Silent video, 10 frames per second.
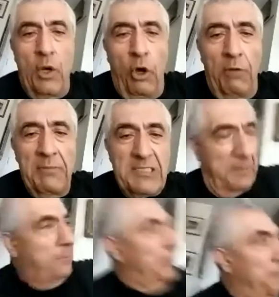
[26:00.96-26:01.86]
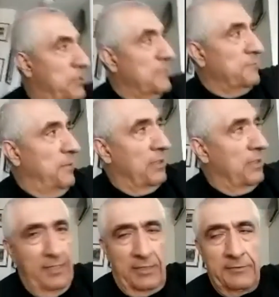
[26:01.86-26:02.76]
homeless people in Pigeon Park
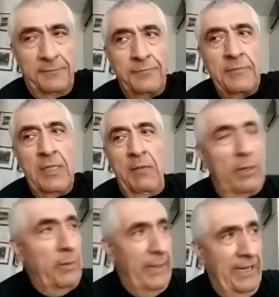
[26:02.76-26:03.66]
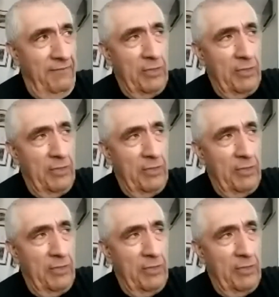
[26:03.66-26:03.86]
right there. Right. Where I live.